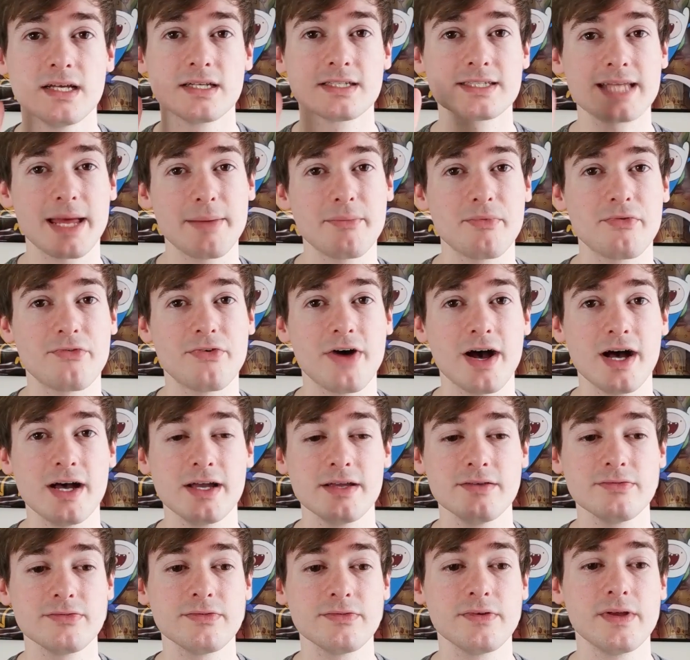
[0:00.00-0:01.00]
Step
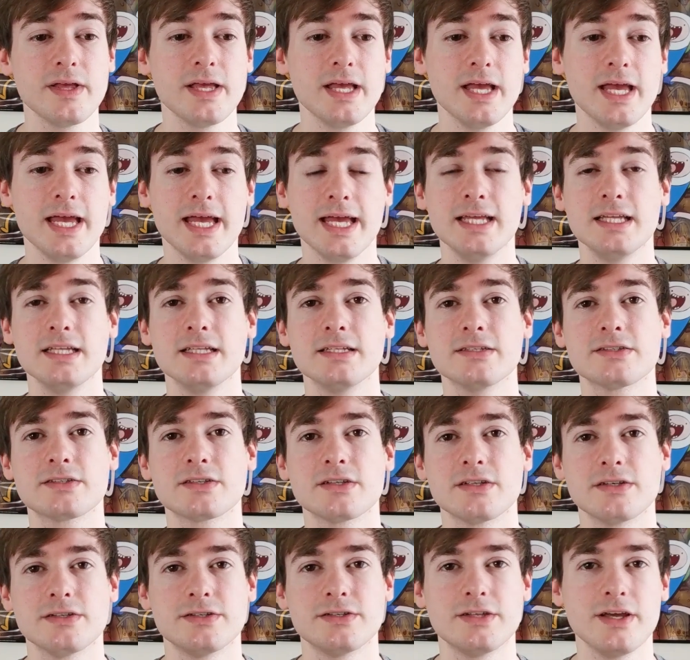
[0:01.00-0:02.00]
5
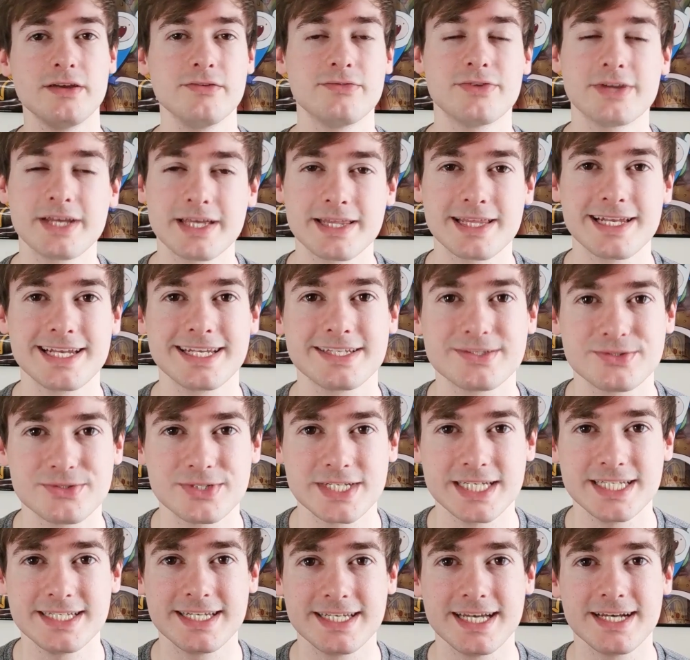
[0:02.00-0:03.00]
is don't forget the little
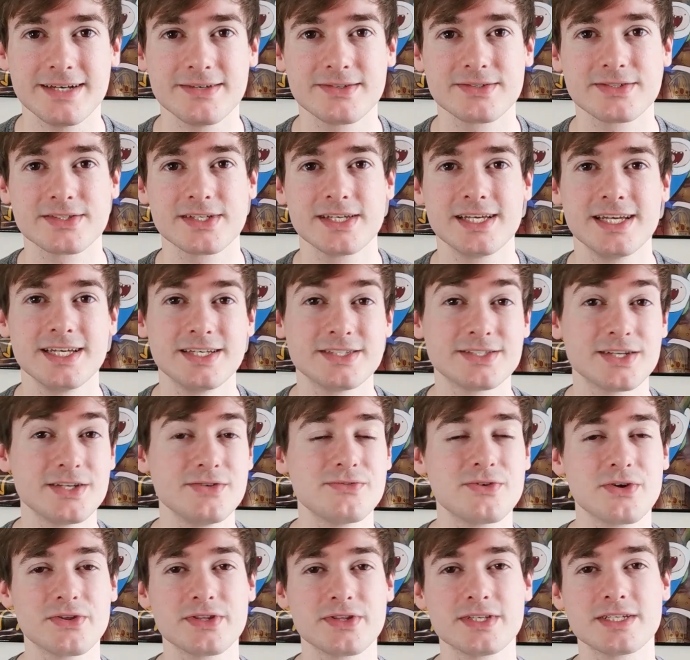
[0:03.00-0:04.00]
details. So
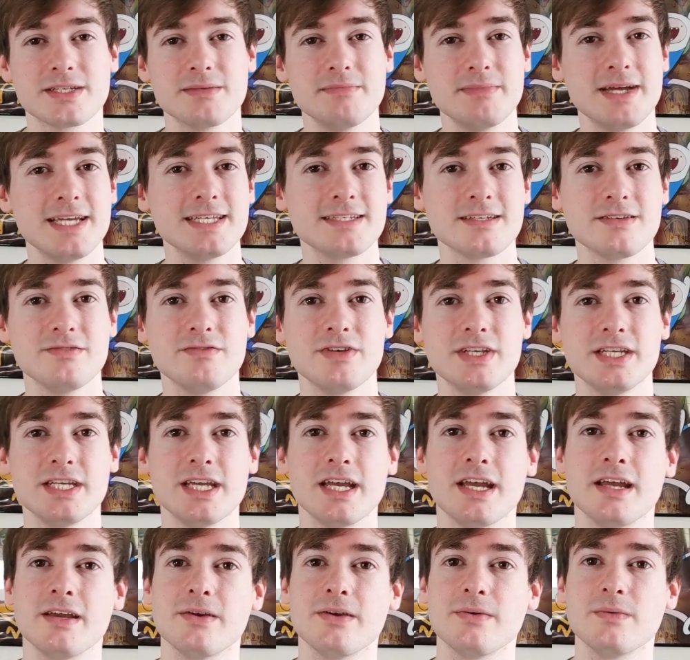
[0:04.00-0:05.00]
you've got this amazing
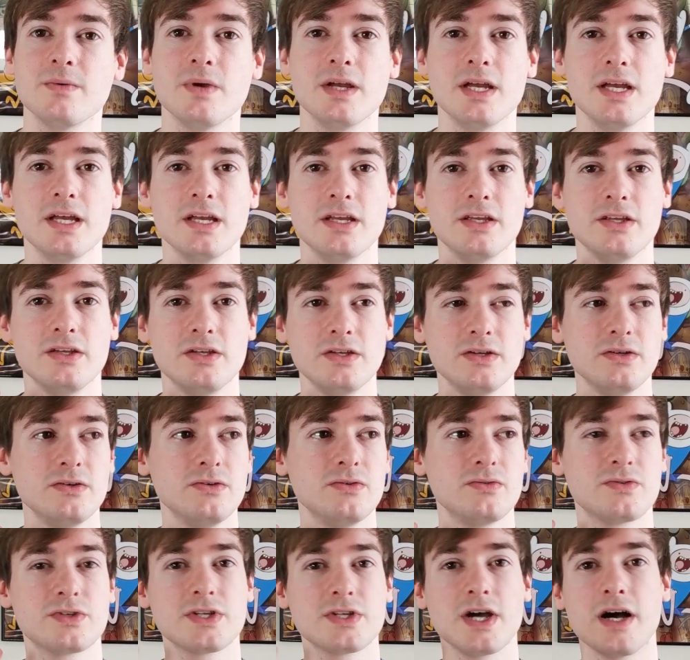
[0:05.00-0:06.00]
video,
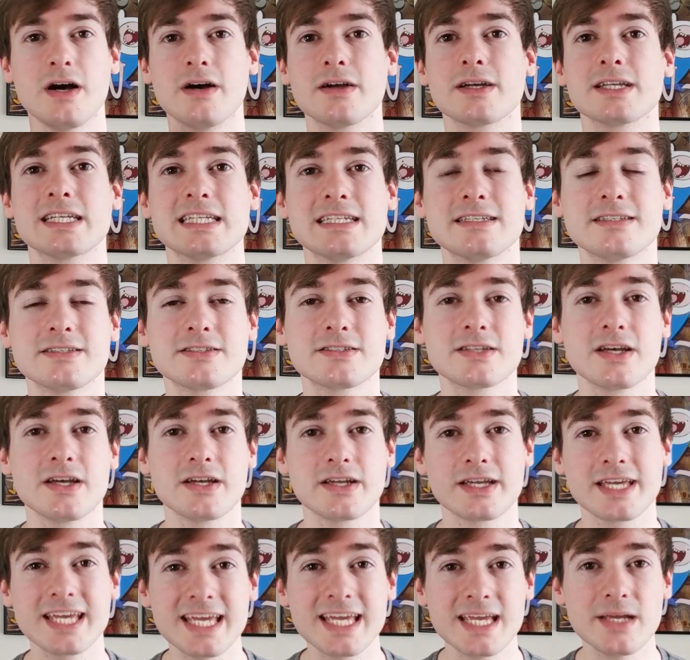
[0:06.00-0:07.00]
you've targeted to
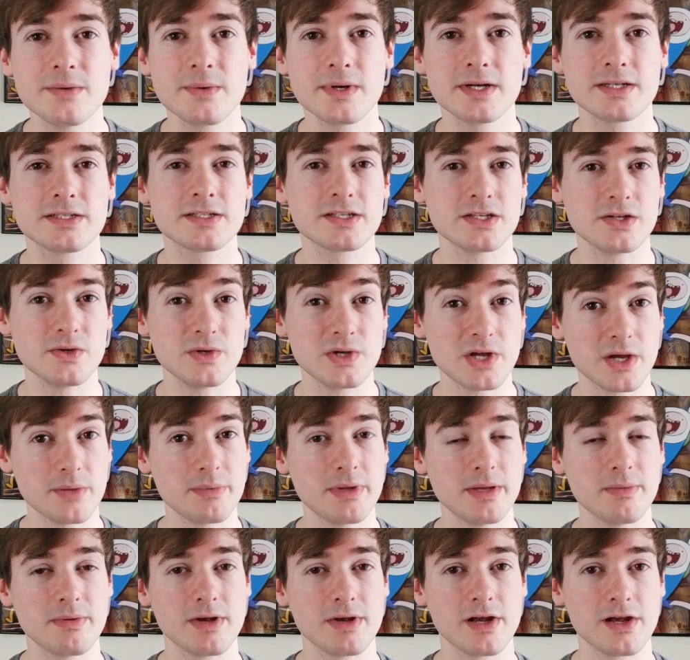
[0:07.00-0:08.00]
certain keywords that you know
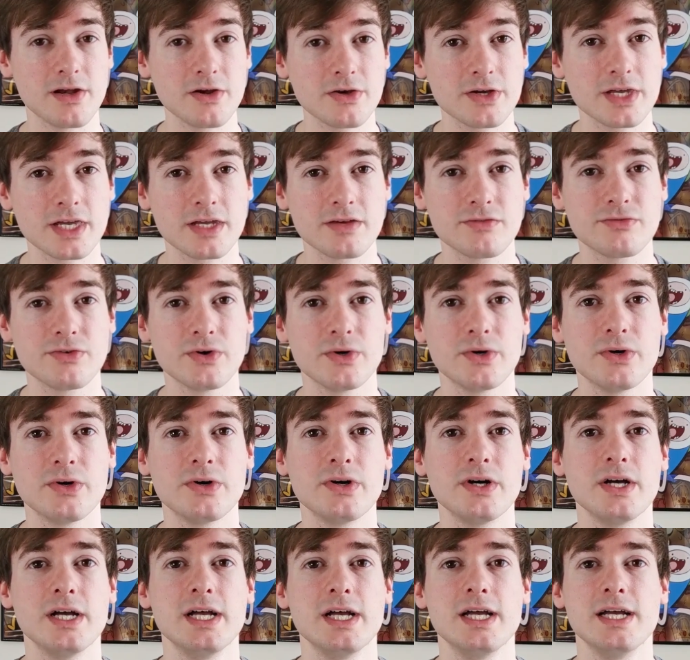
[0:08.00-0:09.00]
people are looking
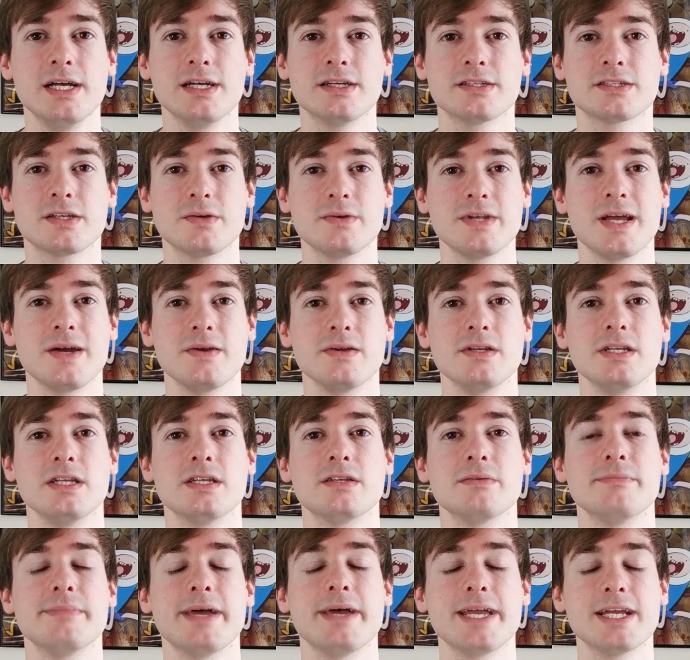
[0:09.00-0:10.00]
for, so now you
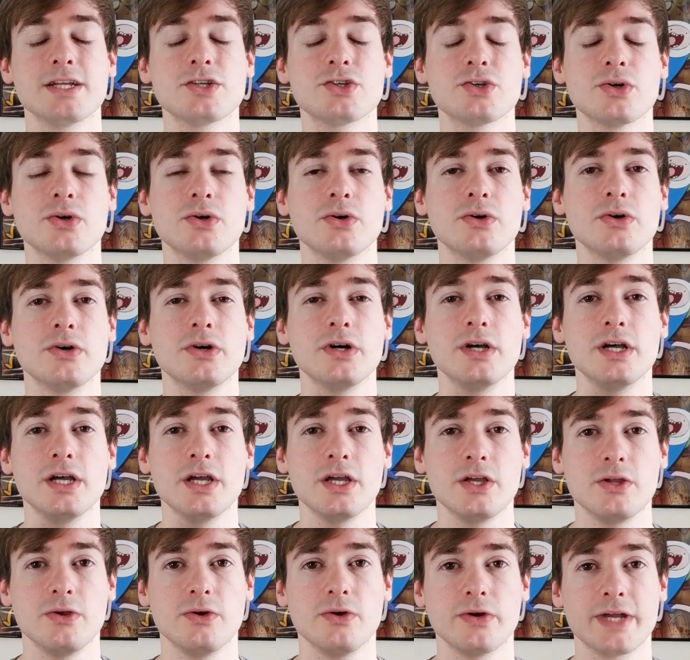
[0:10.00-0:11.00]
need to make sure
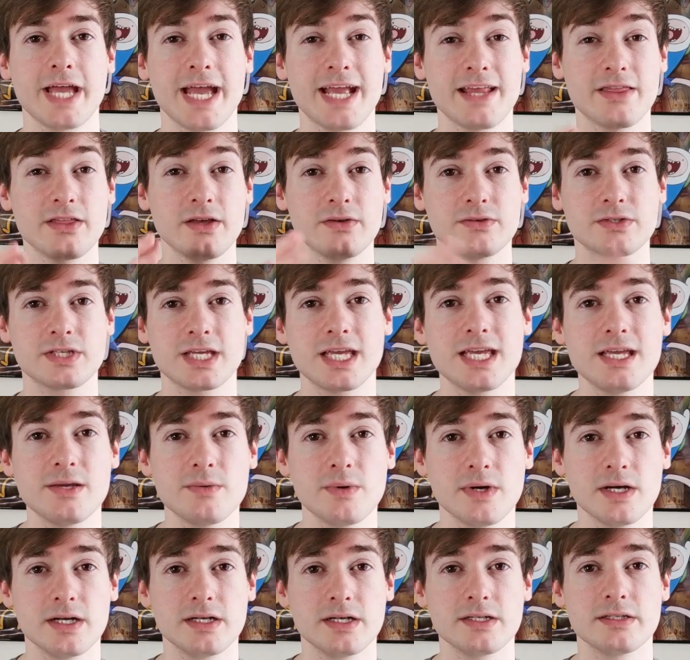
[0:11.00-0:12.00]
you're getting those
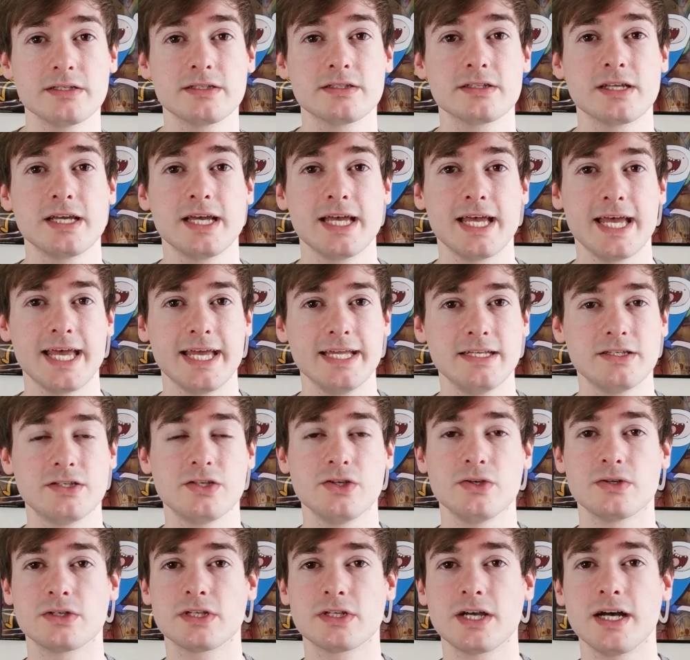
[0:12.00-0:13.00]
keywords
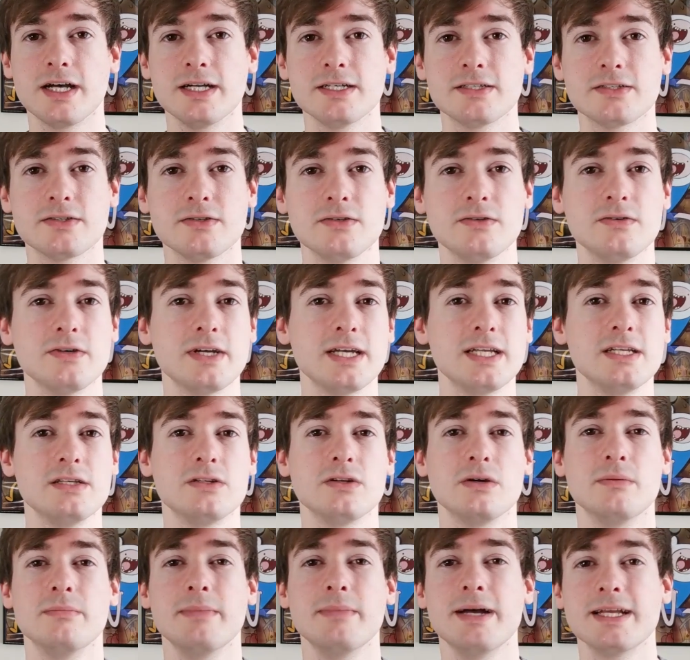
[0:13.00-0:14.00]
into your title,
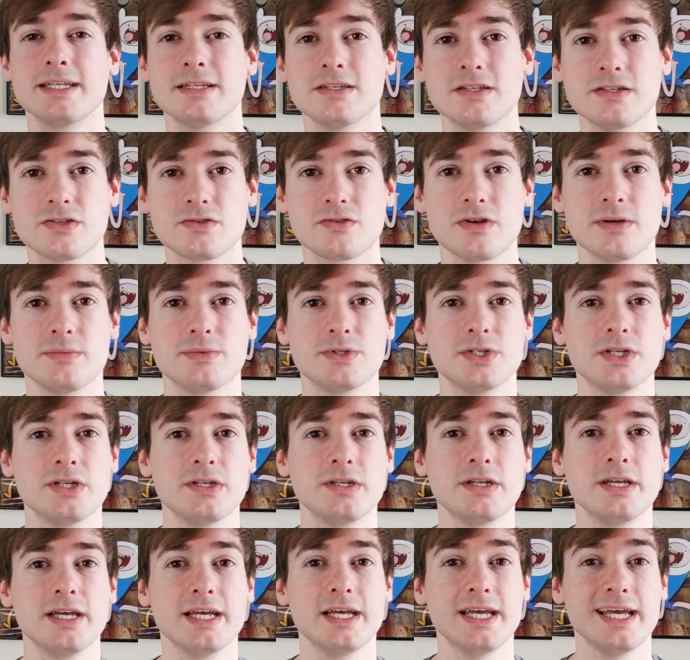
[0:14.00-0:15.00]
into your meta
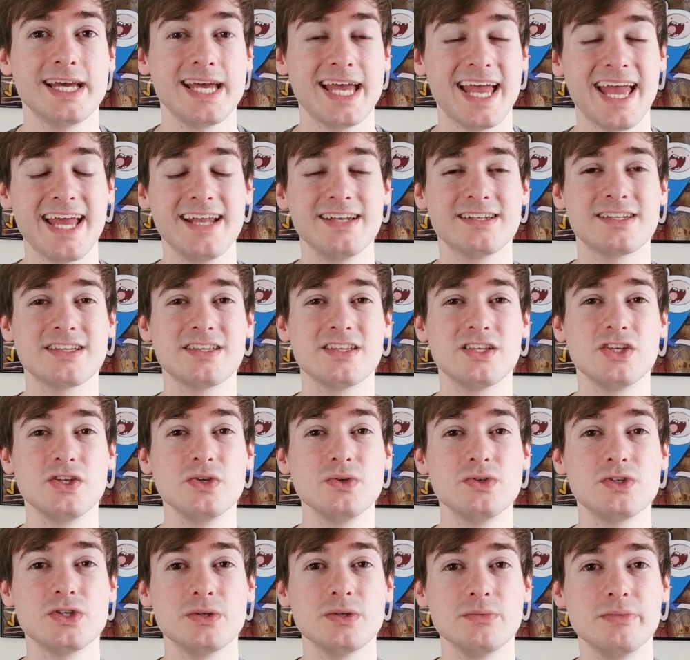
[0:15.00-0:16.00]
description, into the
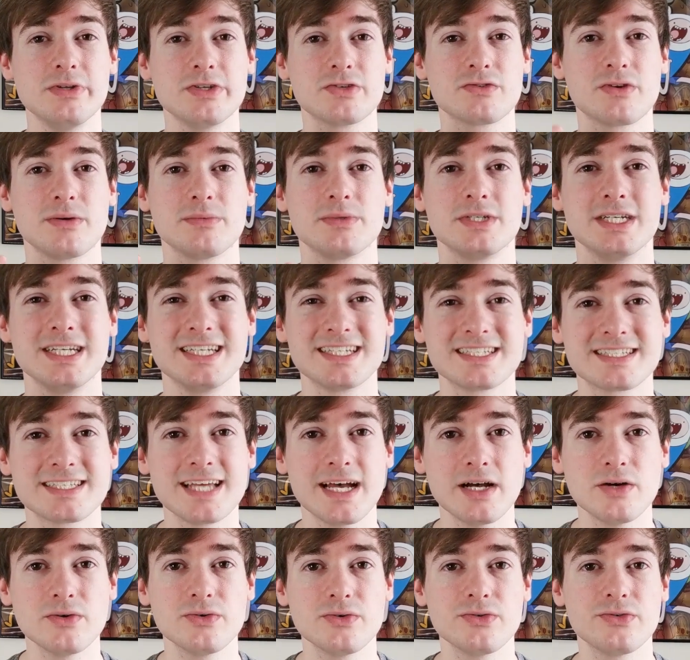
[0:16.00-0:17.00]
YouTube description
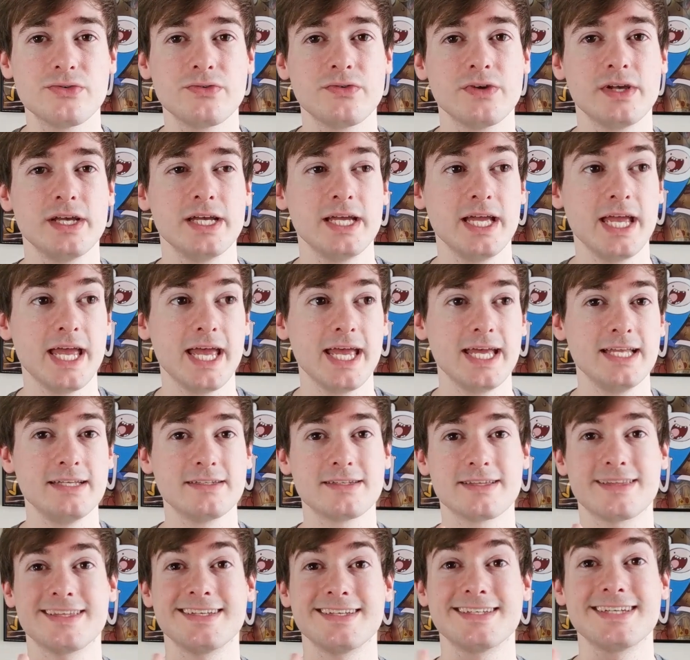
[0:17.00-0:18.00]
itself,
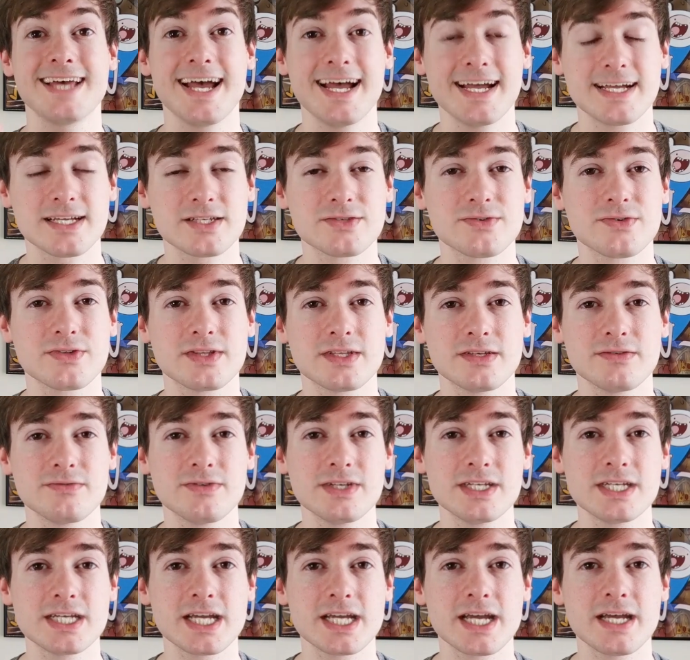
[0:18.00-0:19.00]
into the tags for the
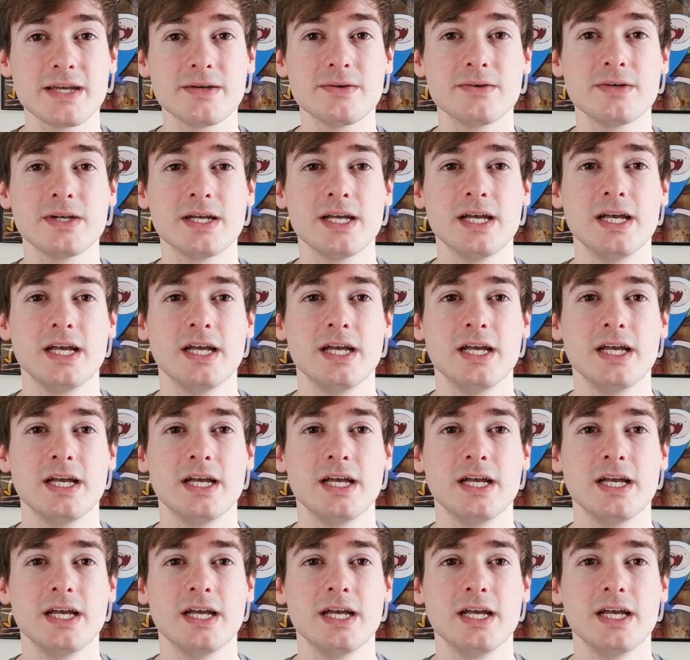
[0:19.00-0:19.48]
video.